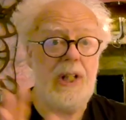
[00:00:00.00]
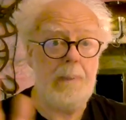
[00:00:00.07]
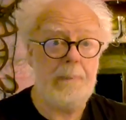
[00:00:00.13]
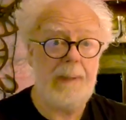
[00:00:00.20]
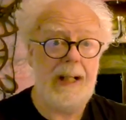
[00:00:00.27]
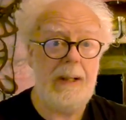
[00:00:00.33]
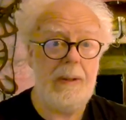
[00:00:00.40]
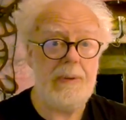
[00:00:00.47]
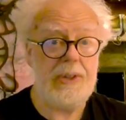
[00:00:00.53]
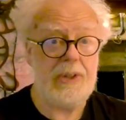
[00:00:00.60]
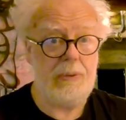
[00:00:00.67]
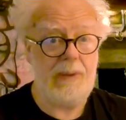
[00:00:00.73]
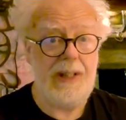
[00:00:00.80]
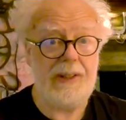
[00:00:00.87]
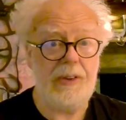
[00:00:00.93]
about
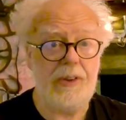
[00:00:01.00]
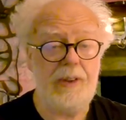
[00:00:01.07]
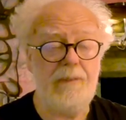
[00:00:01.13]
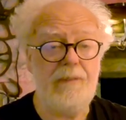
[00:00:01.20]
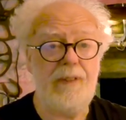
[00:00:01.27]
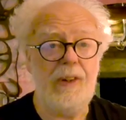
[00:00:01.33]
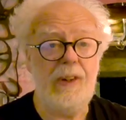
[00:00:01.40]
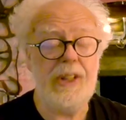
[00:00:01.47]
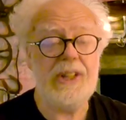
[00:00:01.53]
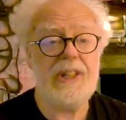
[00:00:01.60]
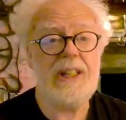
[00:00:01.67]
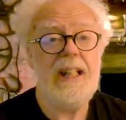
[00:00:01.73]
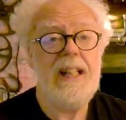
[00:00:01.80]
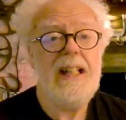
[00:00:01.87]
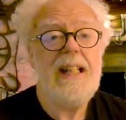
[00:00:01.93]
Rendlesham
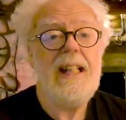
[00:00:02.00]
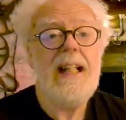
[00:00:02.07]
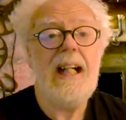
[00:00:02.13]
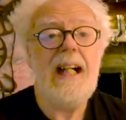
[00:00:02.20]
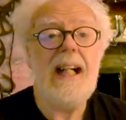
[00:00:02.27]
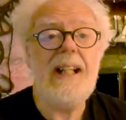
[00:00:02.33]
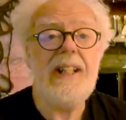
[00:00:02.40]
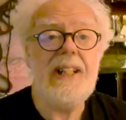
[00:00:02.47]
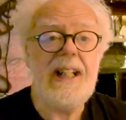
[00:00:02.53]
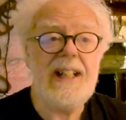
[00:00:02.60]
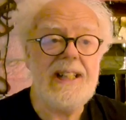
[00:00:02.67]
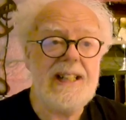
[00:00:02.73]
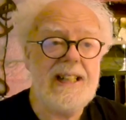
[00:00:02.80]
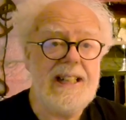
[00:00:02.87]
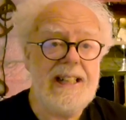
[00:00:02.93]
Forest, and they
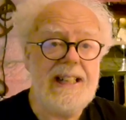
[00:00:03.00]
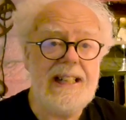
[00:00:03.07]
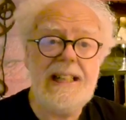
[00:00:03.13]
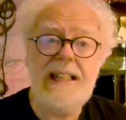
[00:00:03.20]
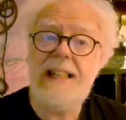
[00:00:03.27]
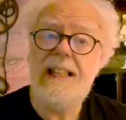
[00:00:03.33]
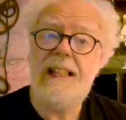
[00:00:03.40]
say,